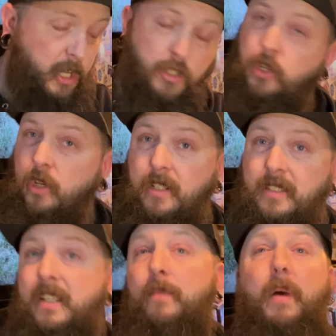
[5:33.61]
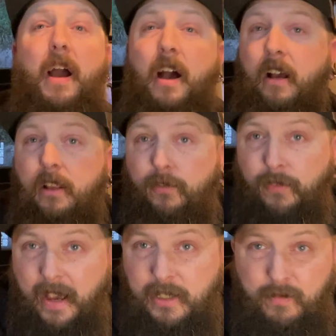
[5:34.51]
so you can see my ugly
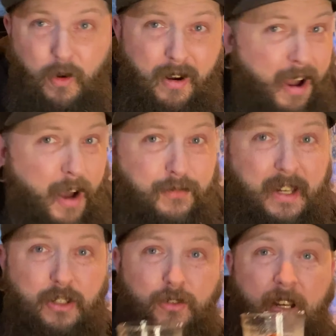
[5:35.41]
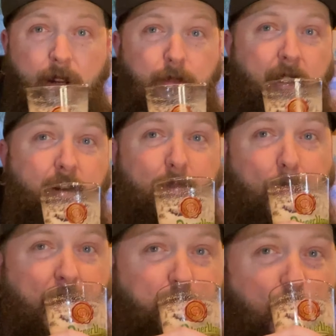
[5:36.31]
face more often drinking beer in my
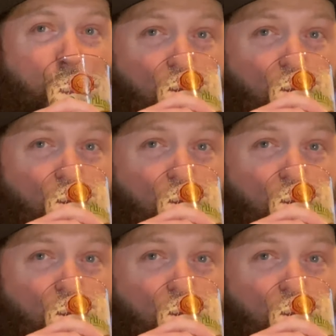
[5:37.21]
basement.